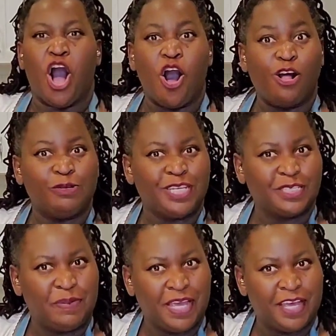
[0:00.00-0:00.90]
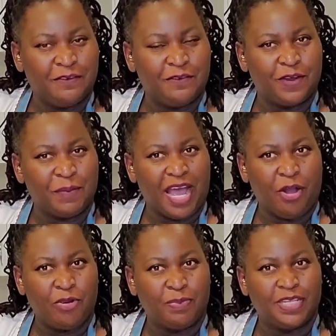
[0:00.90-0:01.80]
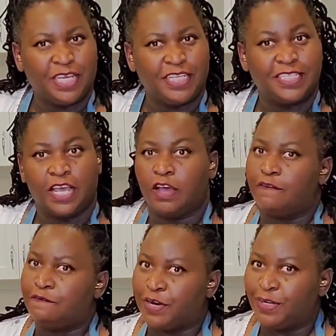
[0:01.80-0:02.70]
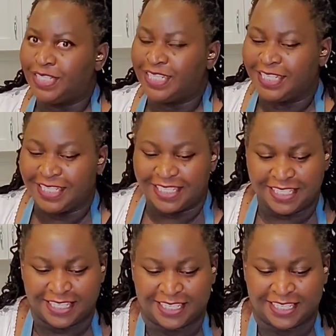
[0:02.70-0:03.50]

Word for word: Always Pan from Our Place versus